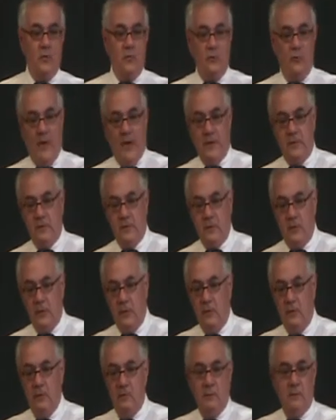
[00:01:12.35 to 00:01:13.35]

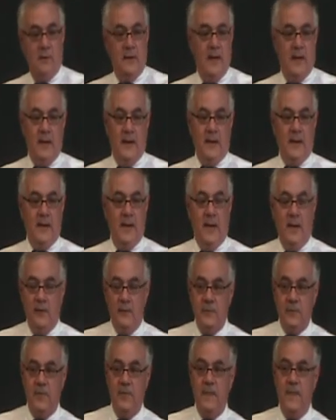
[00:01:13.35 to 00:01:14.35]
Chrysler, anything
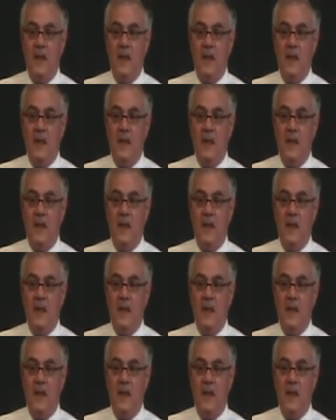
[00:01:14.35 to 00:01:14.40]
else,